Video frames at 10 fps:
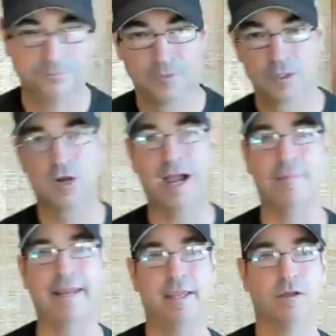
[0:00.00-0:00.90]
so how
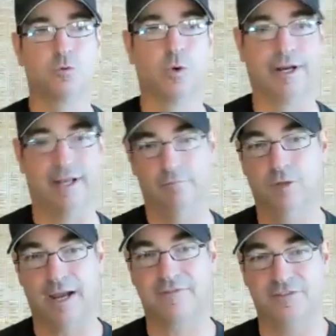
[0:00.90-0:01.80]
many, we're going to
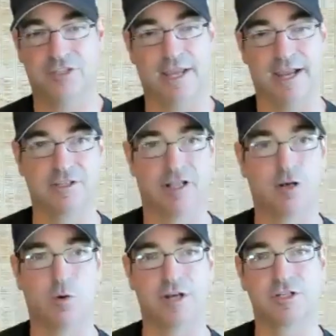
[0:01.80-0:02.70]
obviously ask a lot of
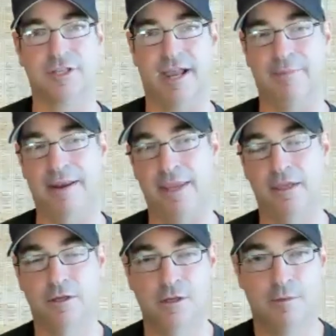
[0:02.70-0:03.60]
questions. How
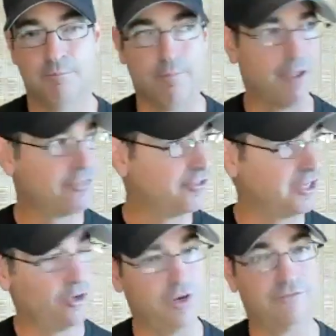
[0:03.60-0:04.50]
many monthly
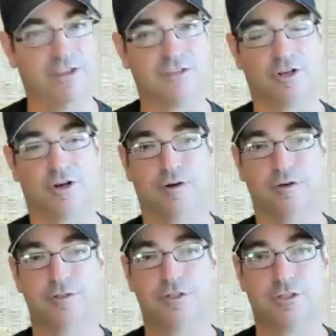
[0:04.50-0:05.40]
unique
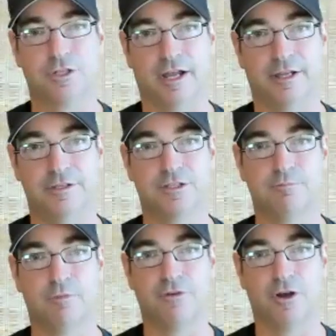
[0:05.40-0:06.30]
visitors does
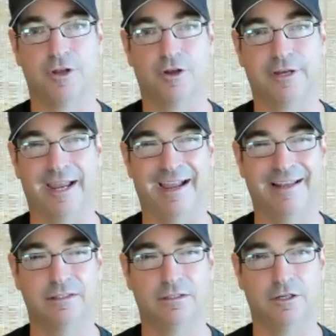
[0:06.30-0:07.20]
Movoto
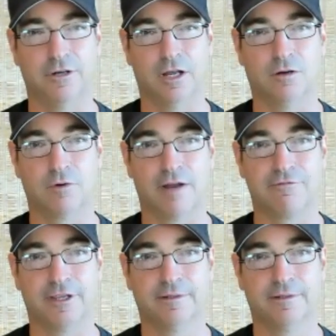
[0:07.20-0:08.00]
get? Do you know roughly?